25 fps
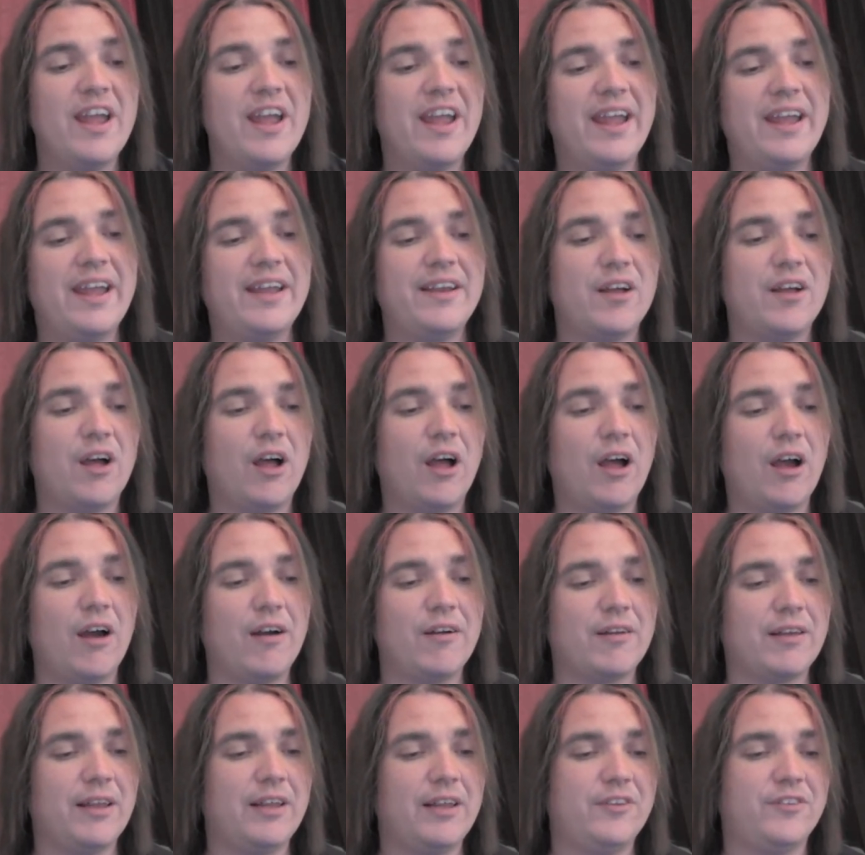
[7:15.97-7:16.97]
and
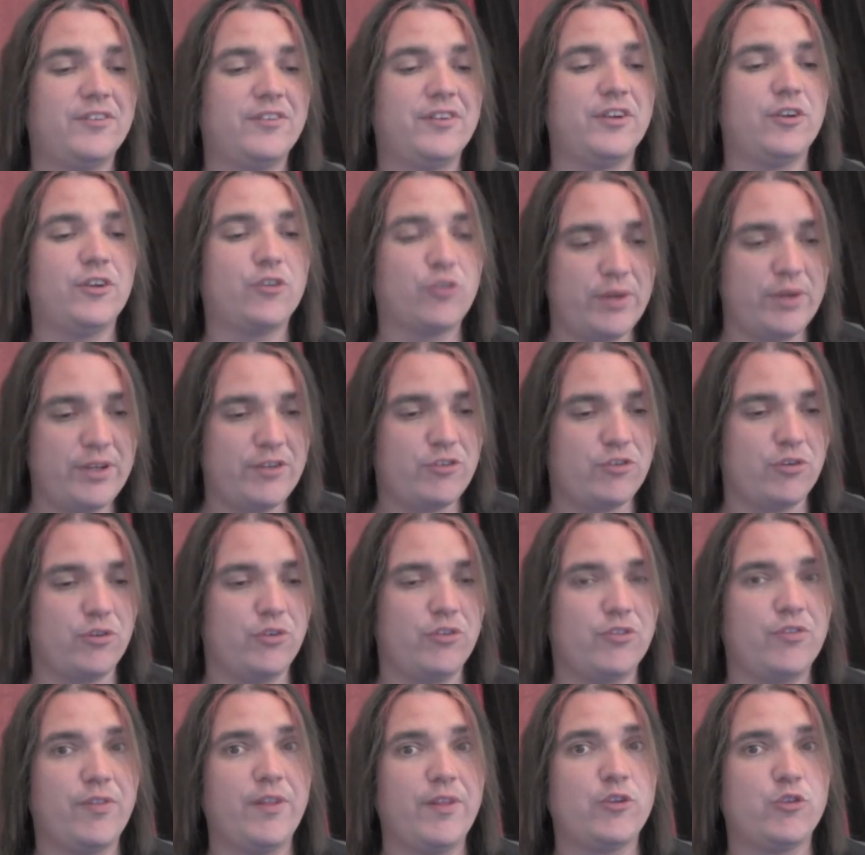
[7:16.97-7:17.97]
heartless
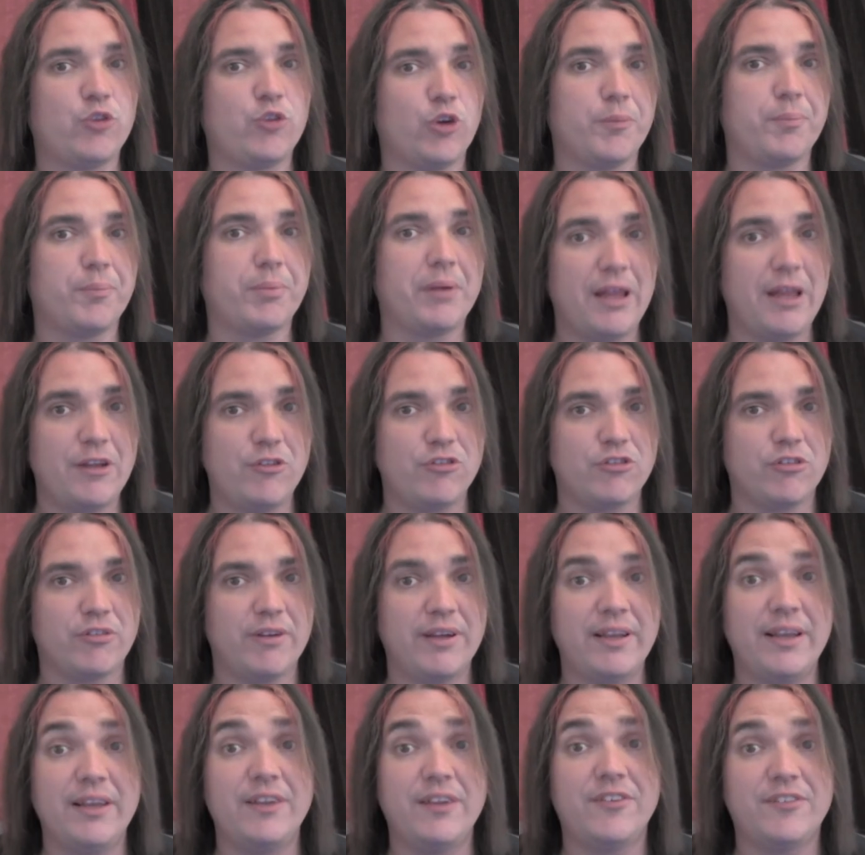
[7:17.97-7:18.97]
creatures that took pleasure
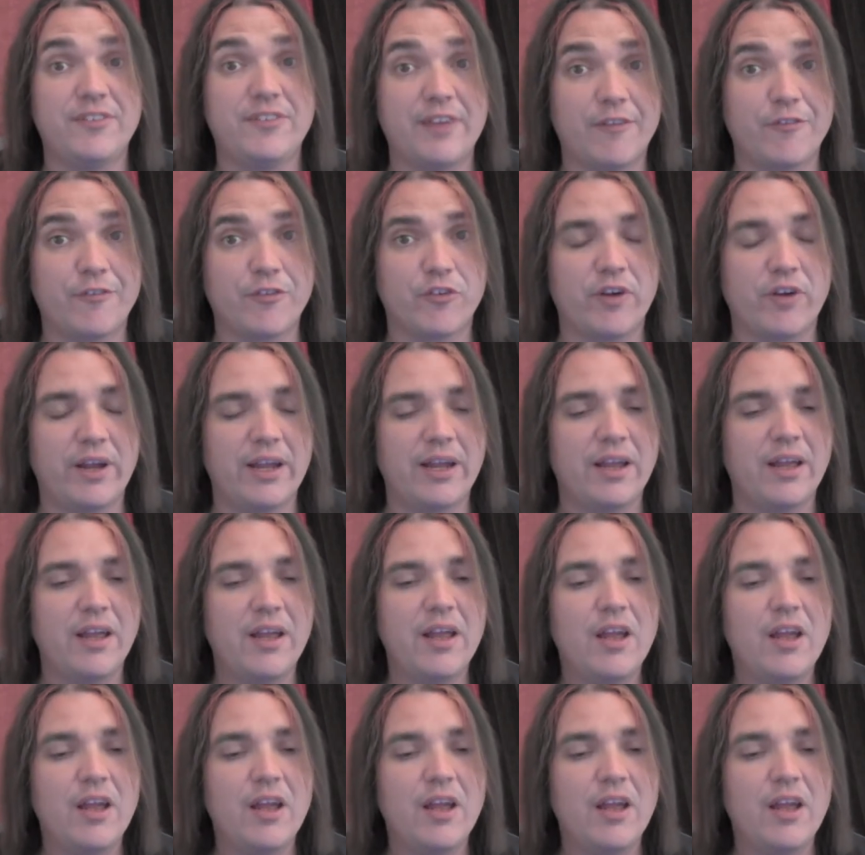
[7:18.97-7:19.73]
in his suffering.